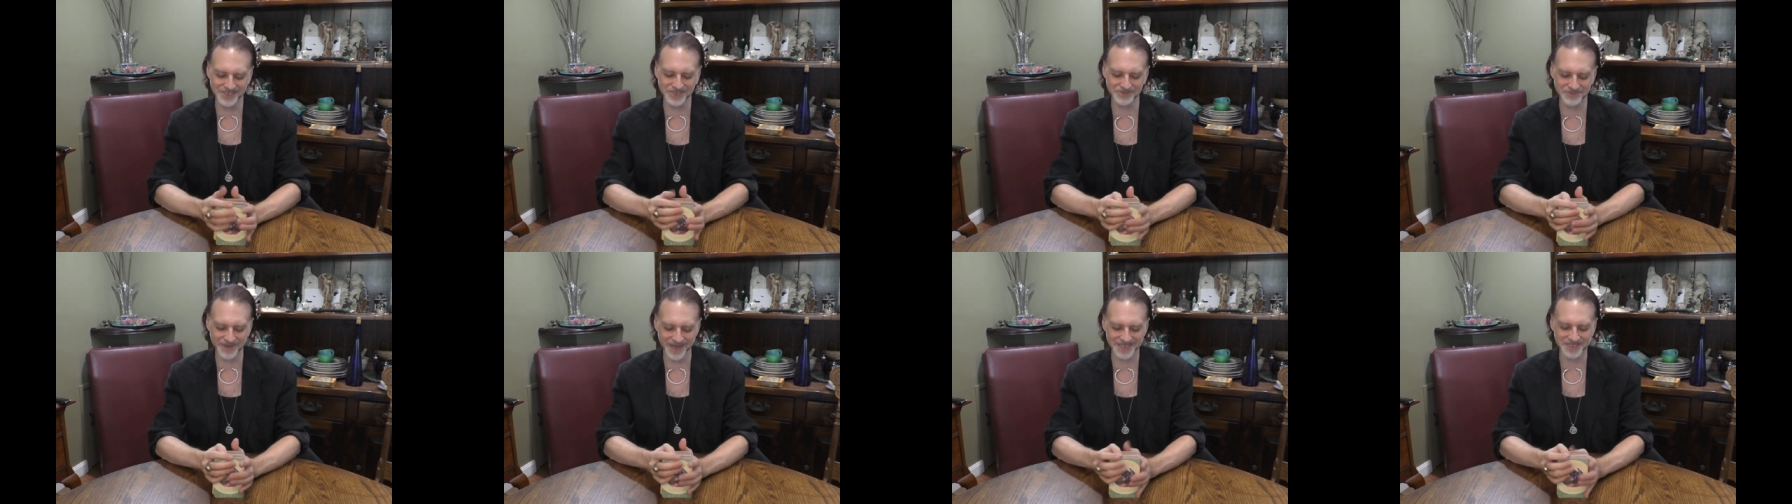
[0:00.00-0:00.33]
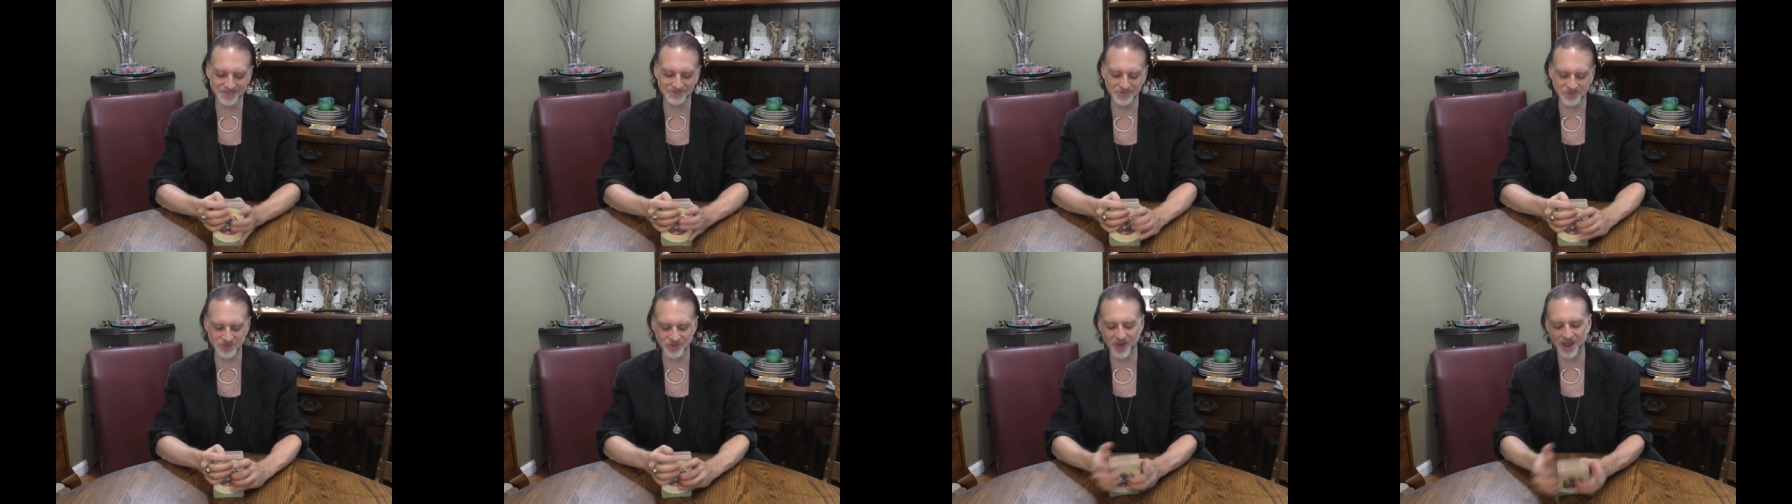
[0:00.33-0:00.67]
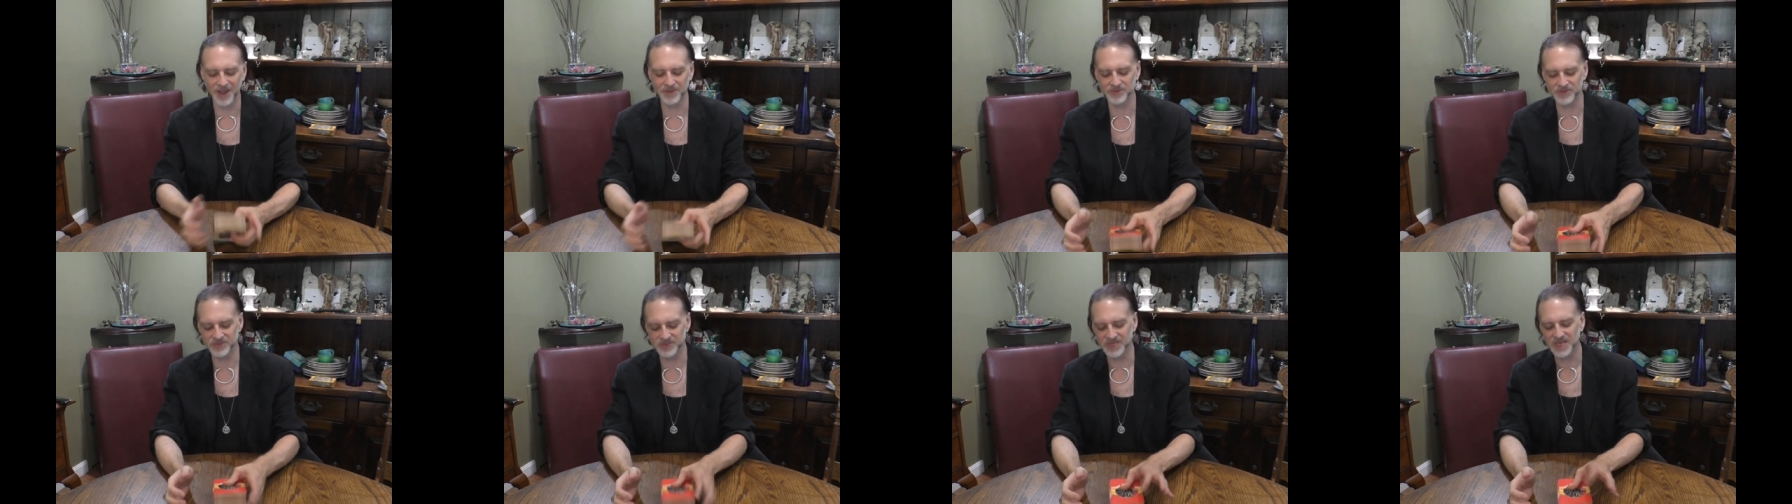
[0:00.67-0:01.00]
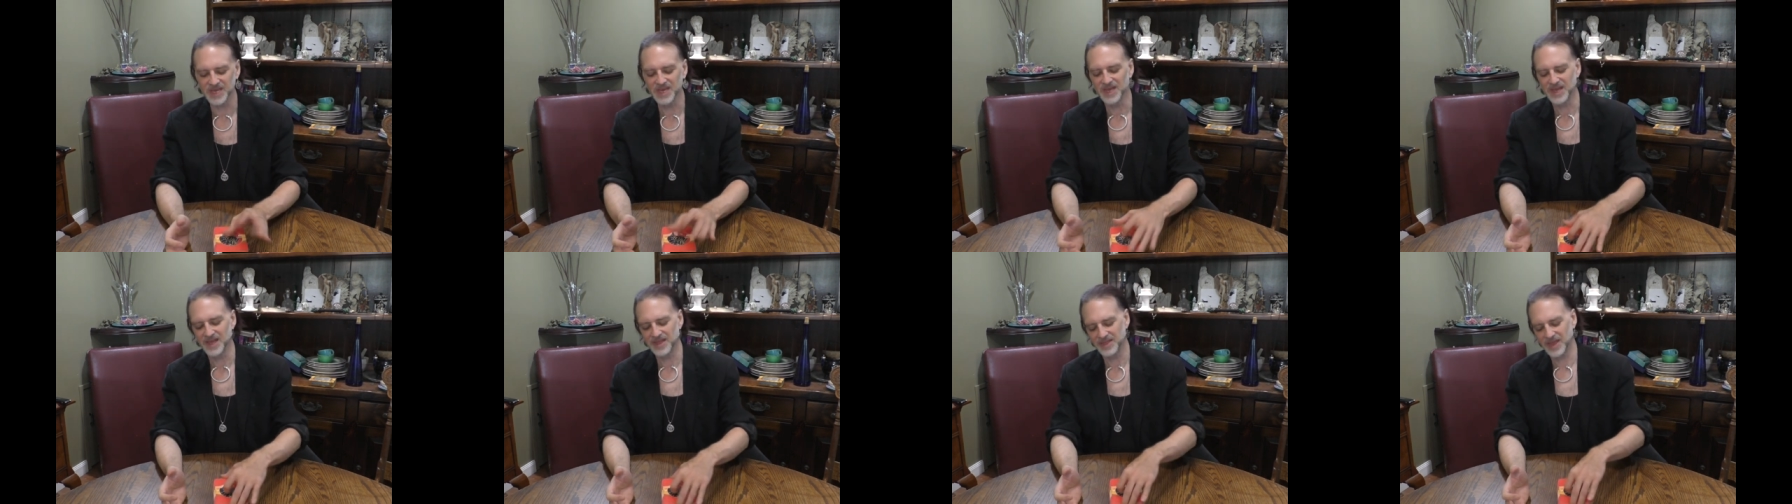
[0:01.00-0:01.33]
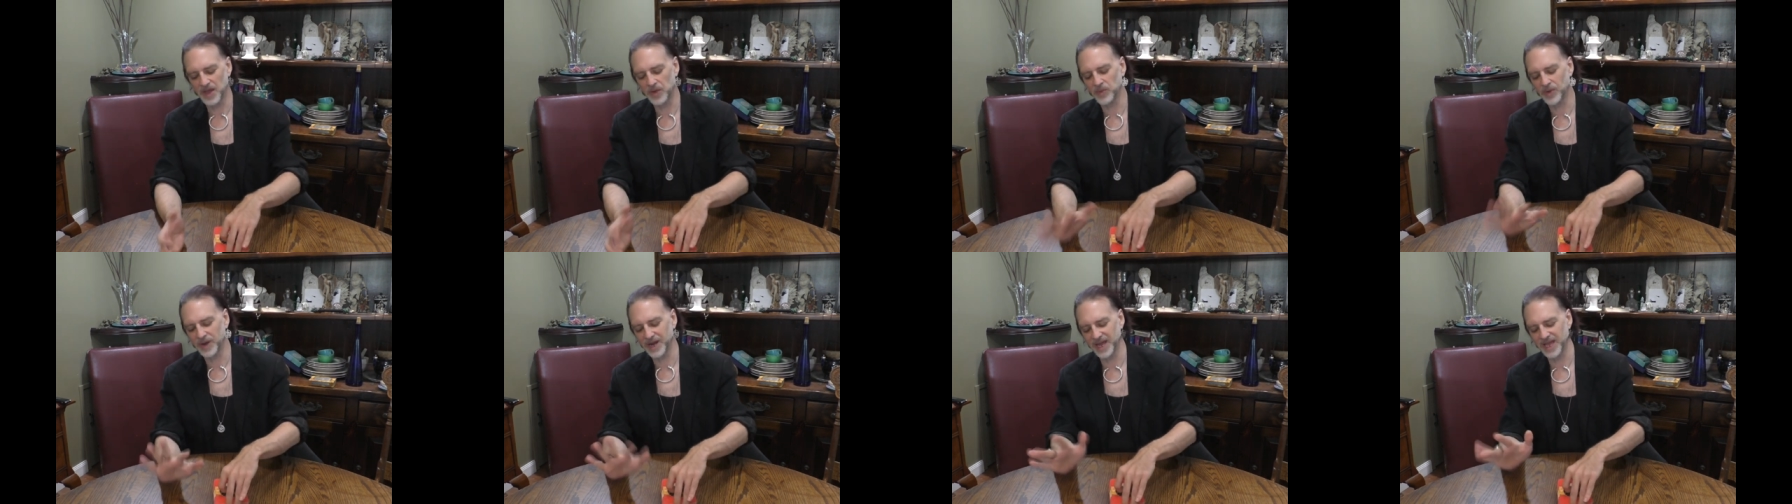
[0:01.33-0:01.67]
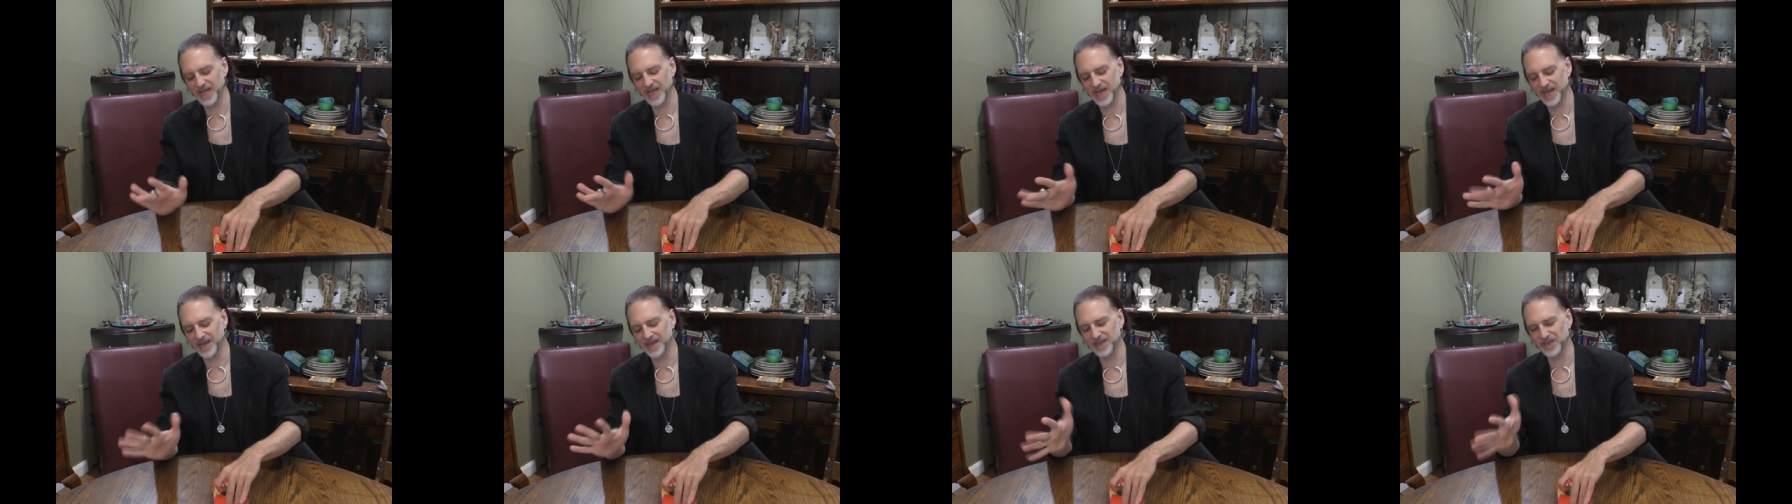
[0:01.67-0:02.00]
to my subscribers that when I
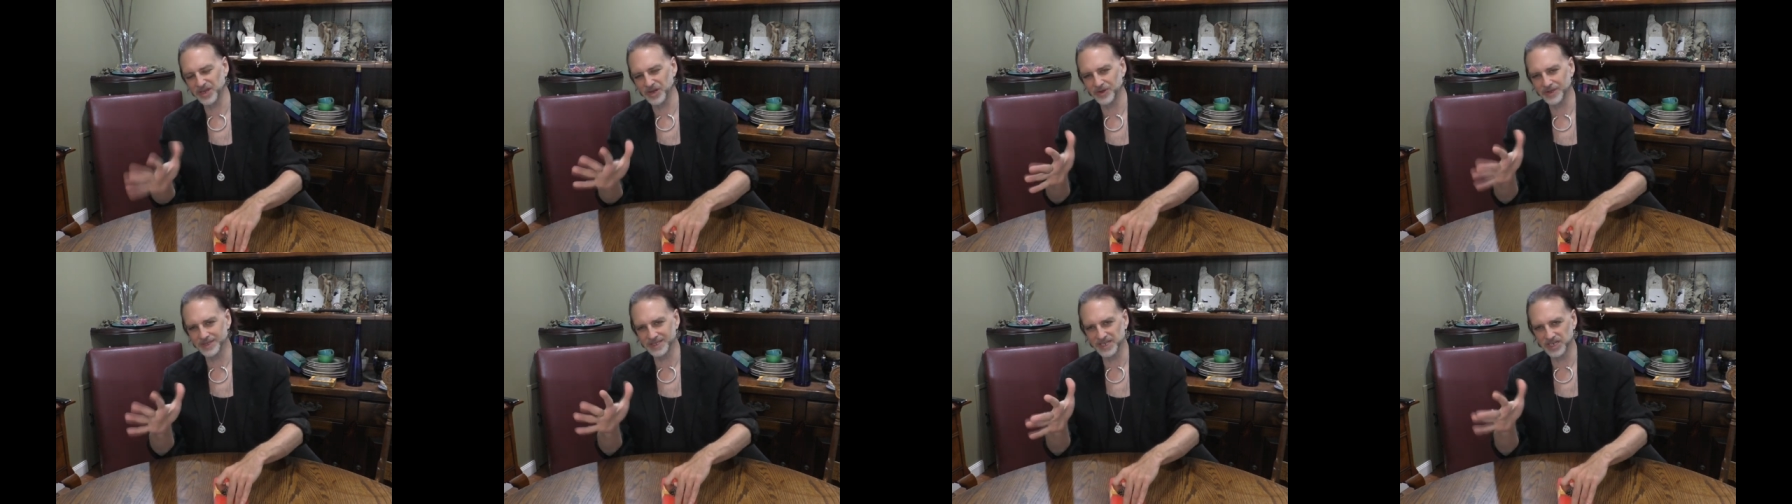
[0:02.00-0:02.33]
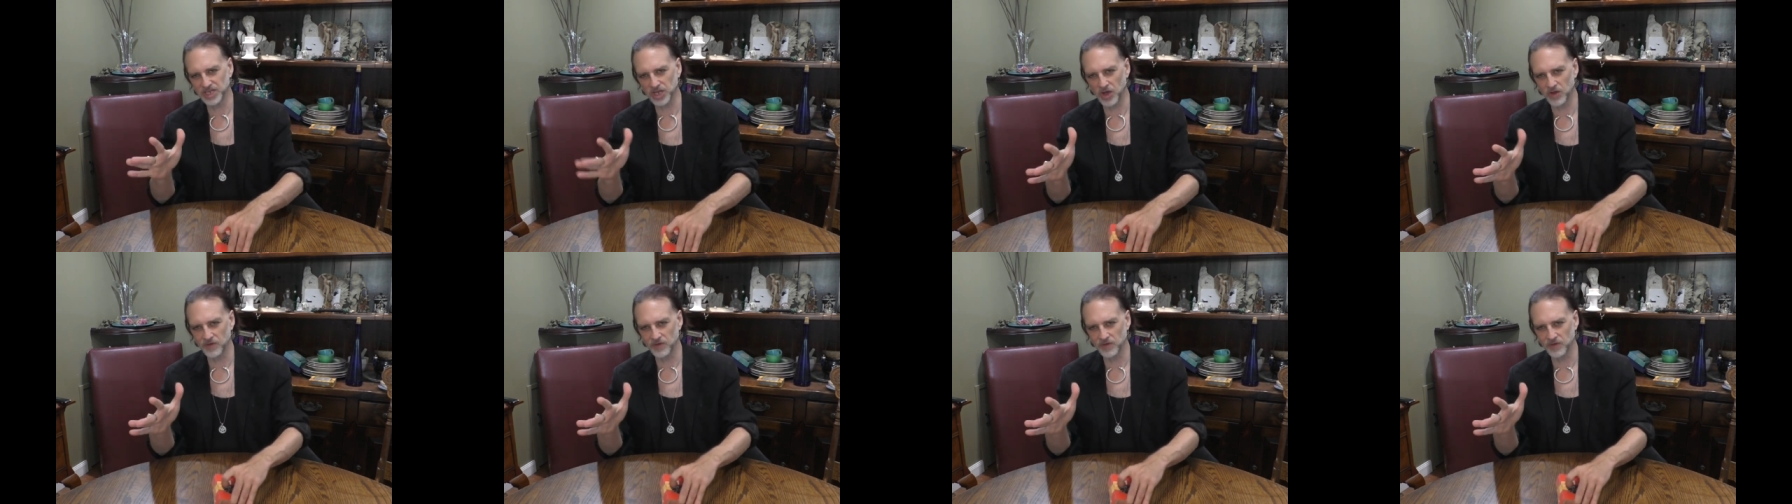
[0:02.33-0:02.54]
get you know a little